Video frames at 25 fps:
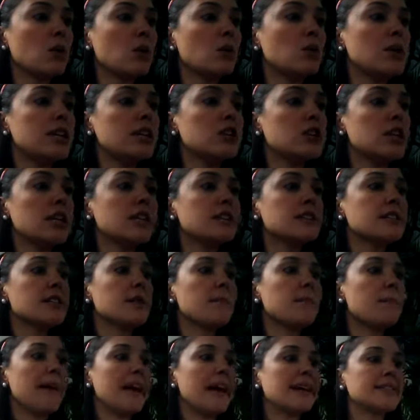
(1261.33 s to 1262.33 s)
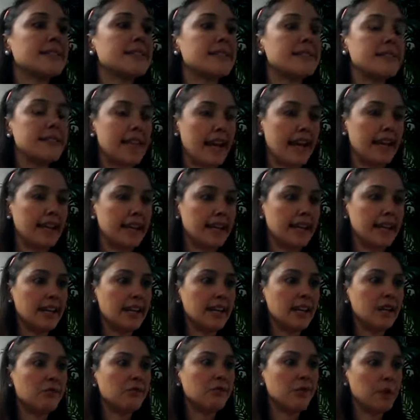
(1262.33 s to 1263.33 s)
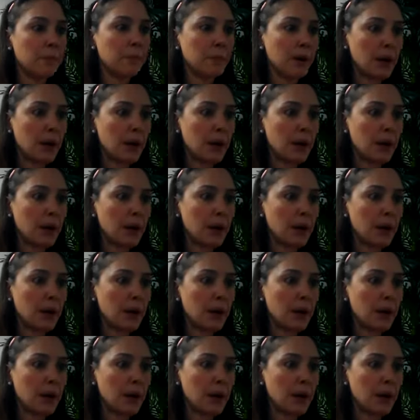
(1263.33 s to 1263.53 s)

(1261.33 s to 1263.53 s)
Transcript: Which is the best setting for